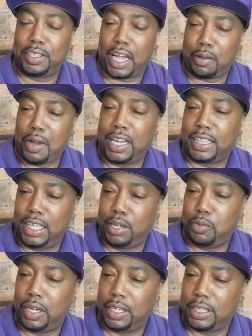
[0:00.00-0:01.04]
ironic thing
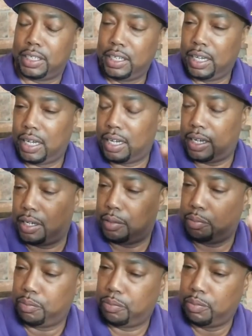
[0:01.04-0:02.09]
was,
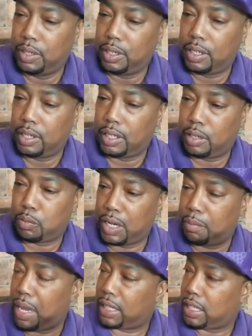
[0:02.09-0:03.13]
the running
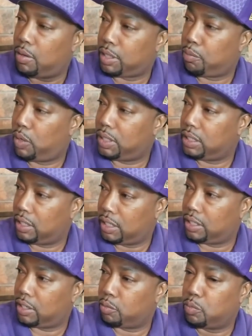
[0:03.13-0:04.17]
back that was at Boise this
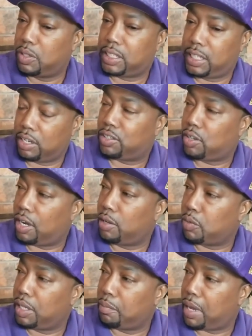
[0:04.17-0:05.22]
year was their starting
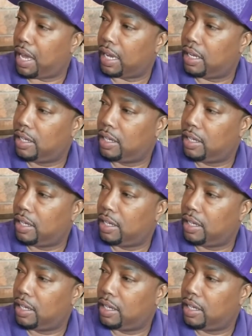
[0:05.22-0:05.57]
running back.